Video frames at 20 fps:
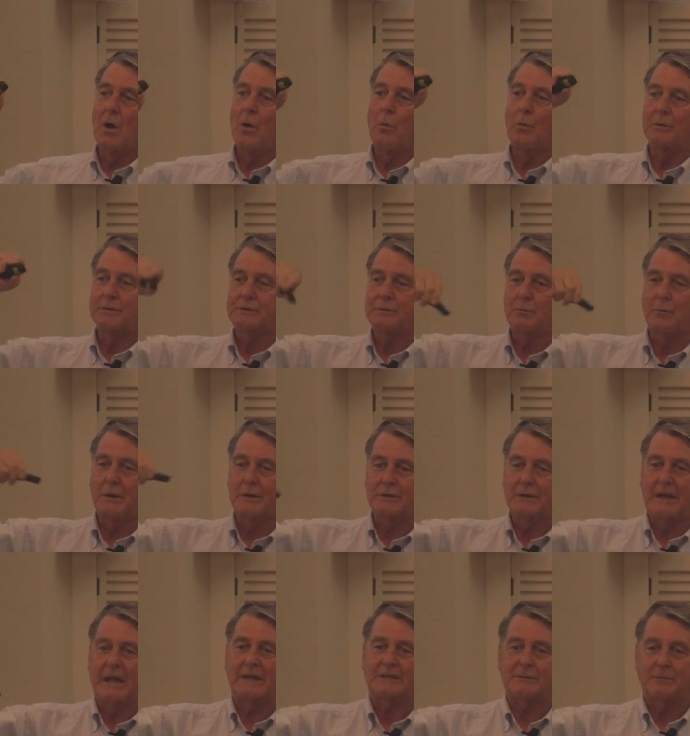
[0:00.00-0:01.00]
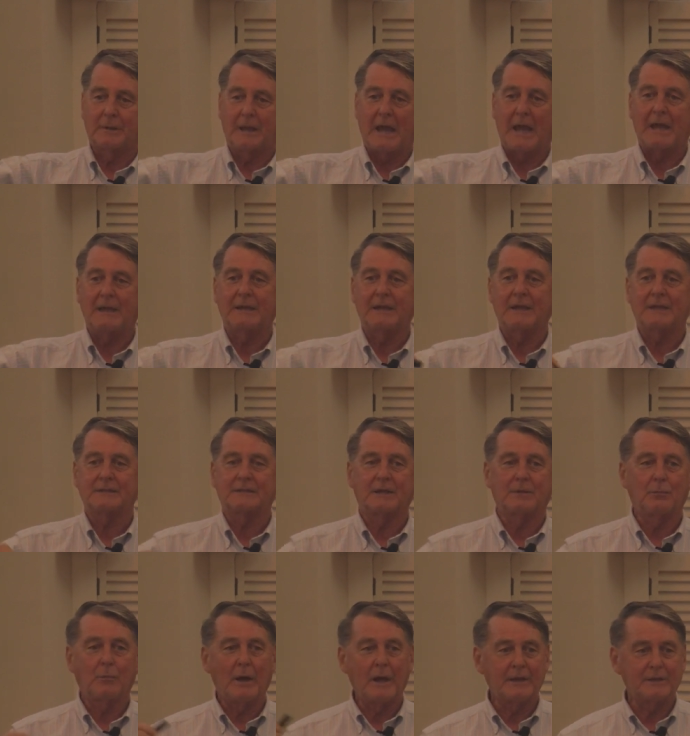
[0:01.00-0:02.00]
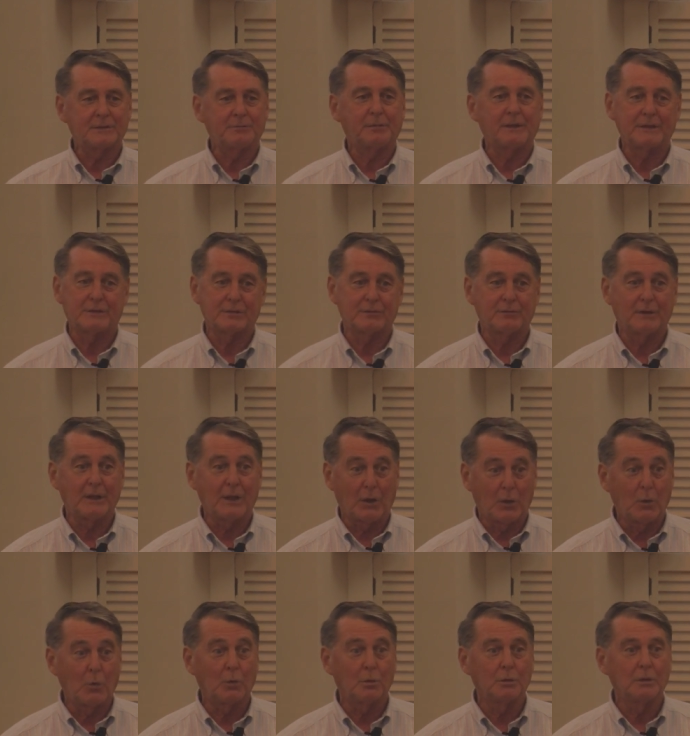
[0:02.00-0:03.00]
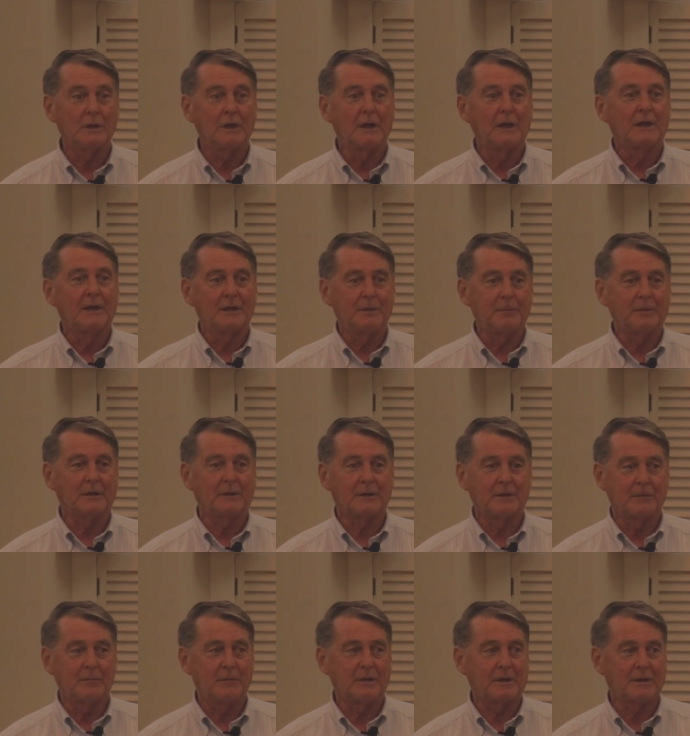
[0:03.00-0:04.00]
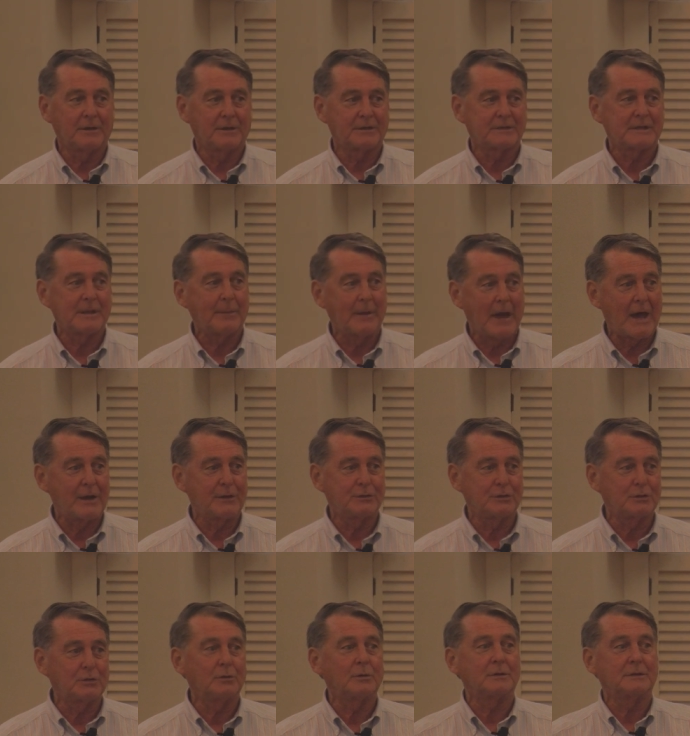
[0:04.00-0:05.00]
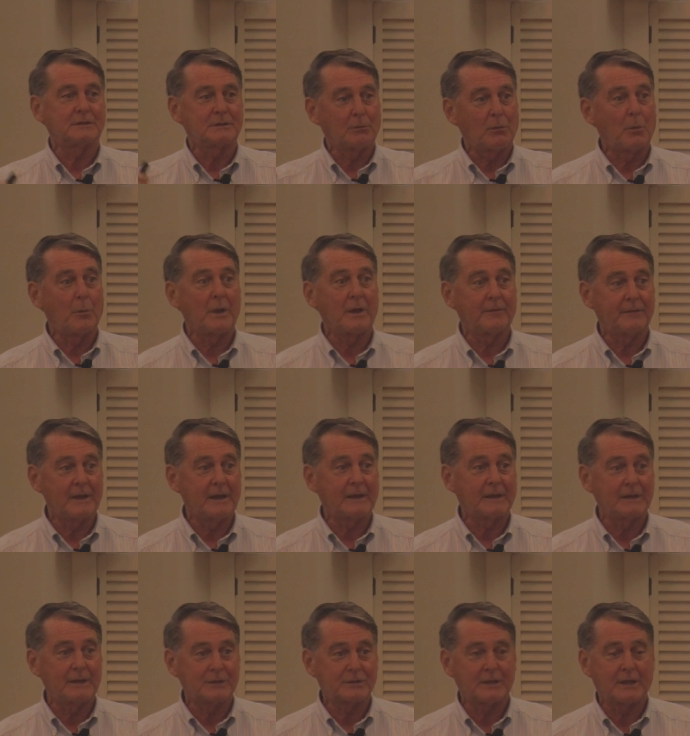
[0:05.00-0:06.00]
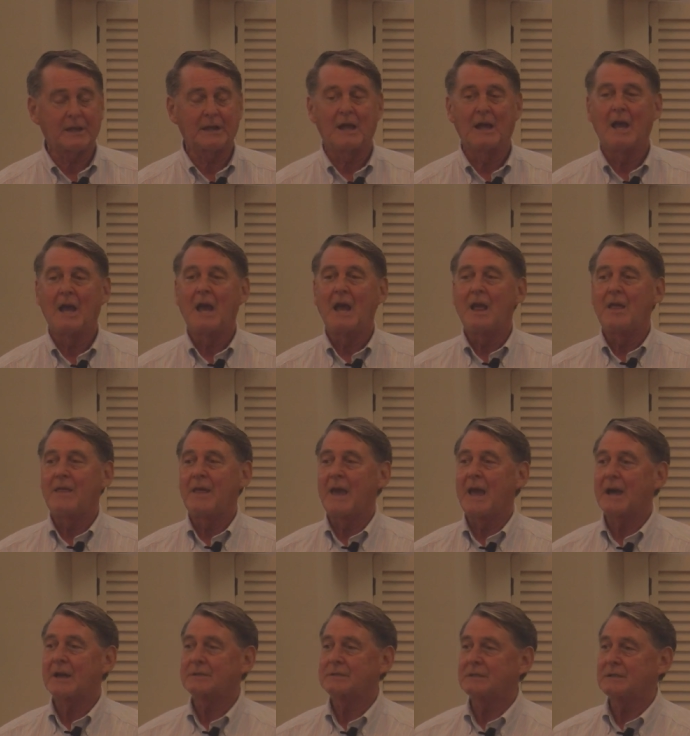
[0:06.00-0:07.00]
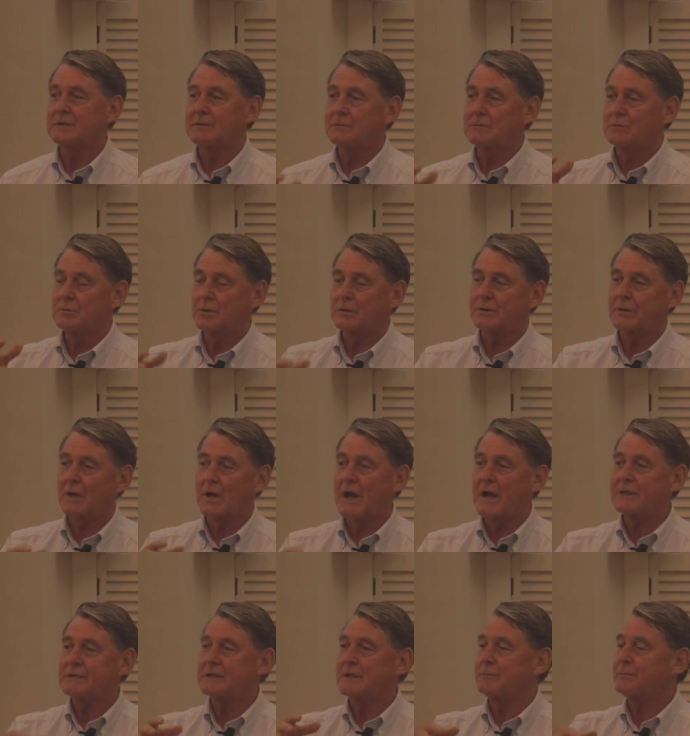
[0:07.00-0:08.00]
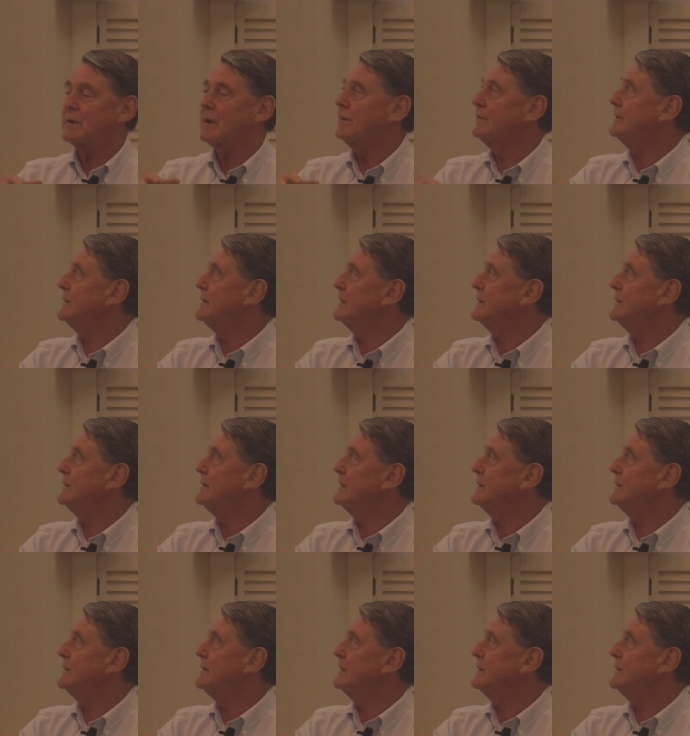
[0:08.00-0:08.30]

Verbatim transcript: was, went to get some candy and said, why, this place is really cool in the middle of, middle of the summer. How did you do it? And said, well, we have air conditioning. They actually actually took the concept of